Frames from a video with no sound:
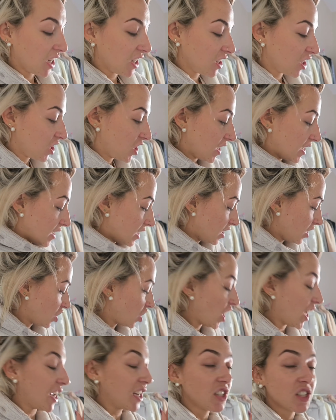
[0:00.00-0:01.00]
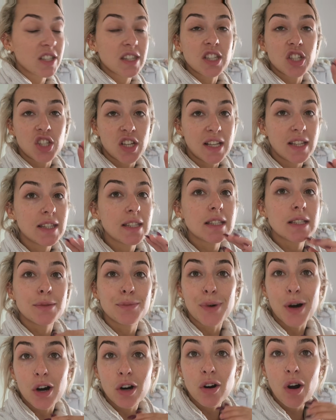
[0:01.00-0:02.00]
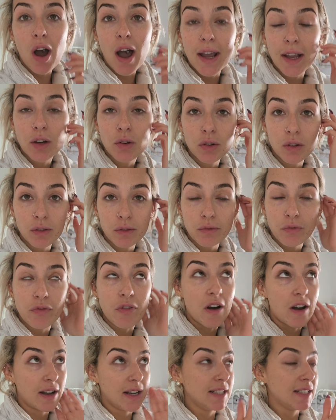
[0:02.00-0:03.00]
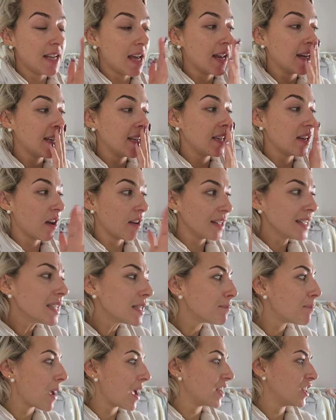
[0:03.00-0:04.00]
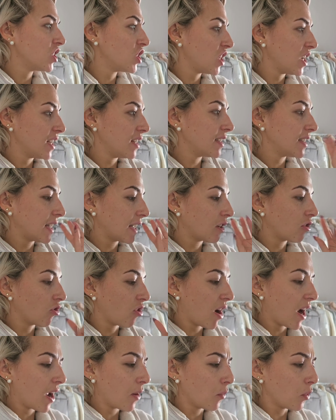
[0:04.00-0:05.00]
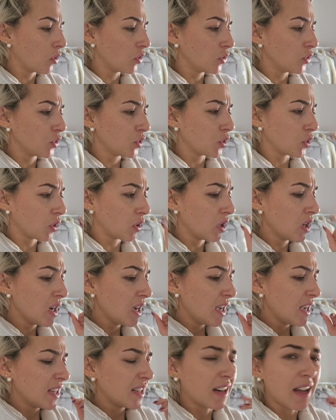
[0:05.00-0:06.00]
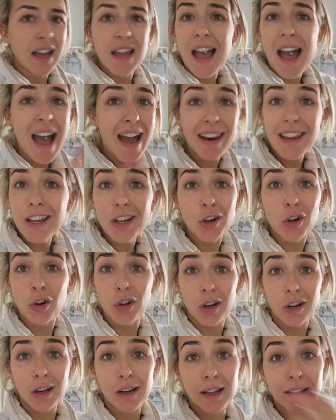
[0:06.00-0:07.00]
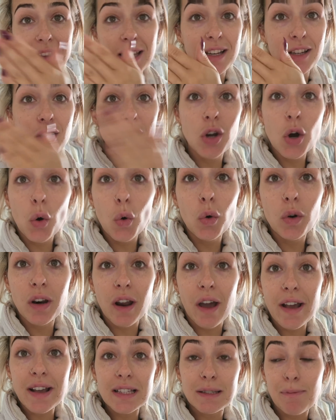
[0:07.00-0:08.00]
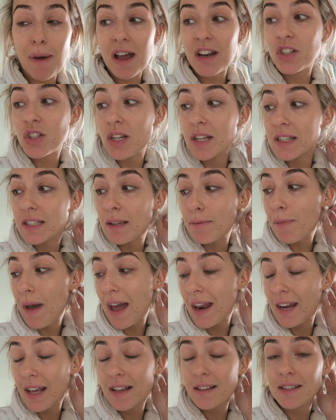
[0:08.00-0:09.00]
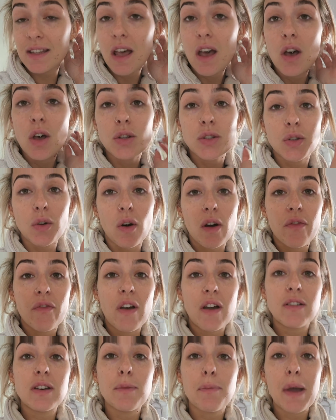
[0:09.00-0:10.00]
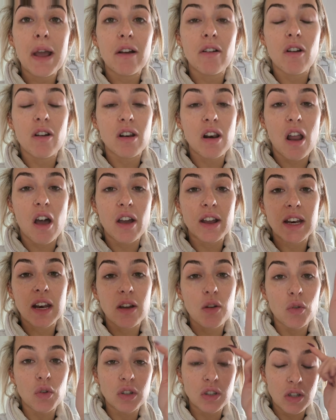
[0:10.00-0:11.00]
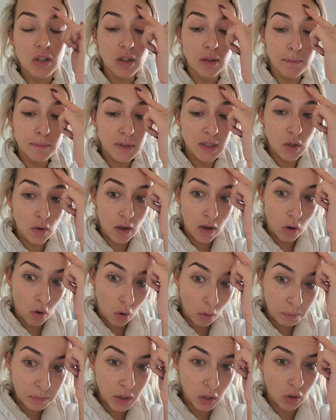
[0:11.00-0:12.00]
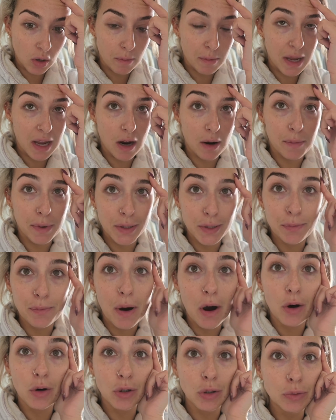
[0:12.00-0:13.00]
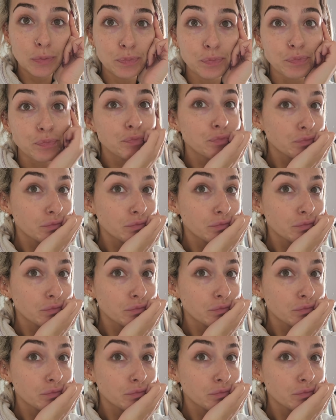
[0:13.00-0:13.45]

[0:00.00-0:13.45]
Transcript: Change the sheets tomorrow. I couldn't find any nice bed sheets, like grey ones or not any colour. Like, they'd no nice bed sheets in Pennies. So I found a pair online. I ordered them. So I hope they're going to be here by tomorrow